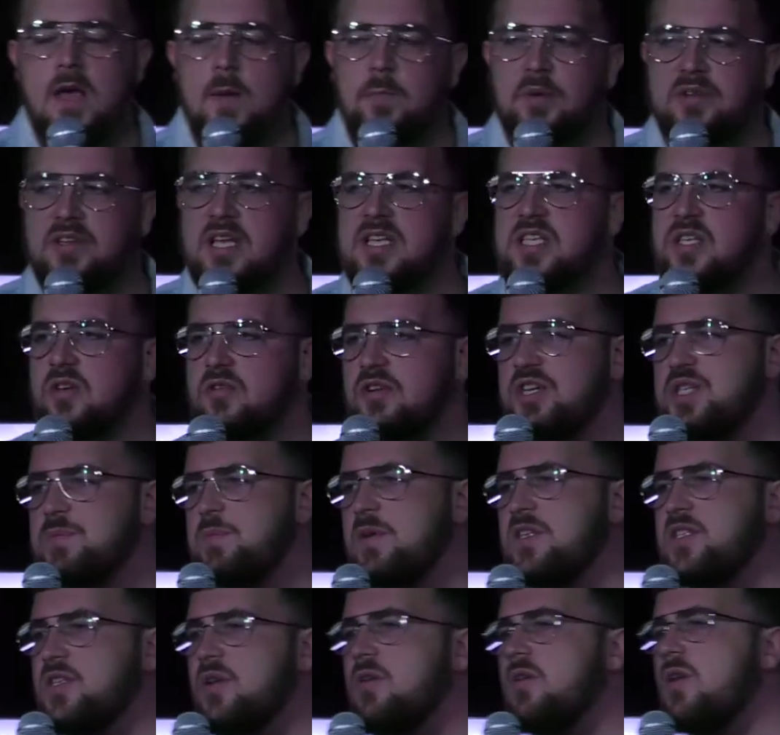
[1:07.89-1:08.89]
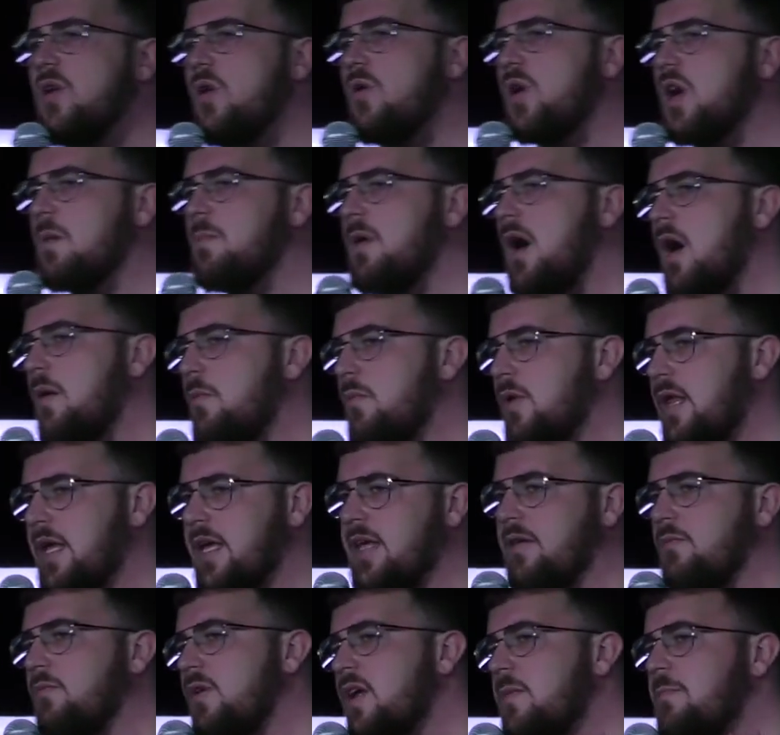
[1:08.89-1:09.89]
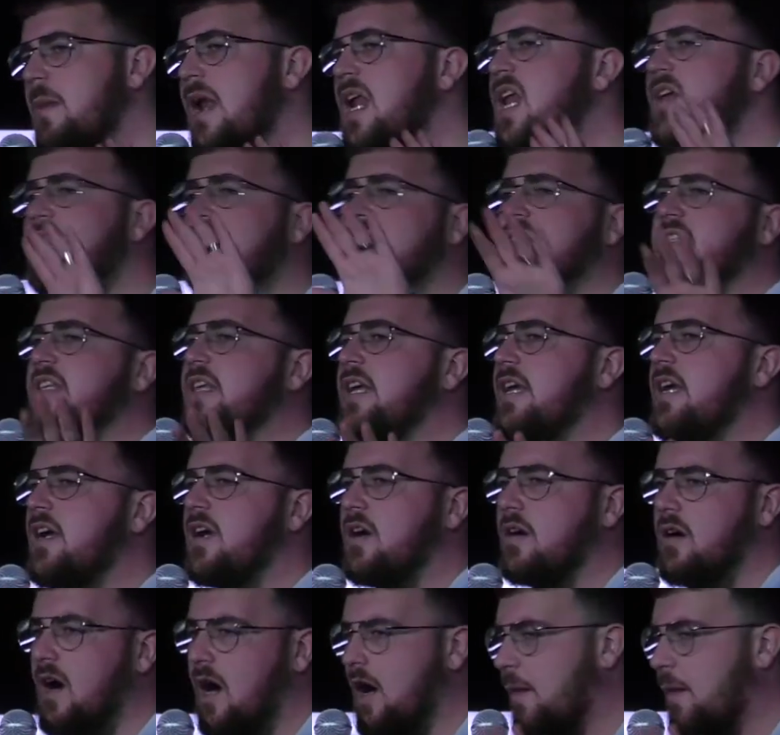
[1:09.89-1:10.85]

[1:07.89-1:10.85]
But this Christmas, you know, come on. Like many of us here